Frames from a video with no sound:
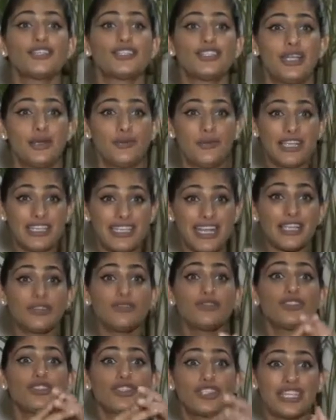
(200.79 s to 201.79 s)
So then we
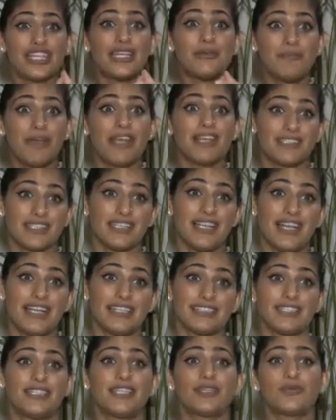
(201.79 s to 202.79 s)
take those three best
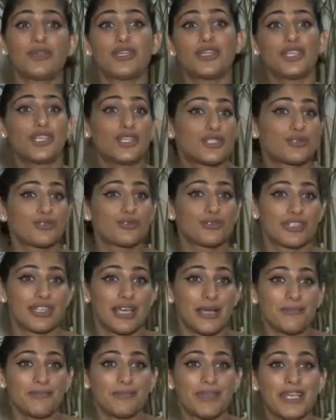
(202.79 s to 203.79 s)
lines and then we reshoot
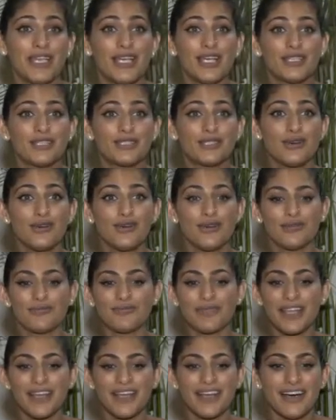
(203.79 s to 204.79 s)
them. So
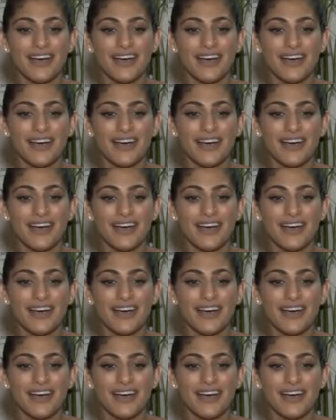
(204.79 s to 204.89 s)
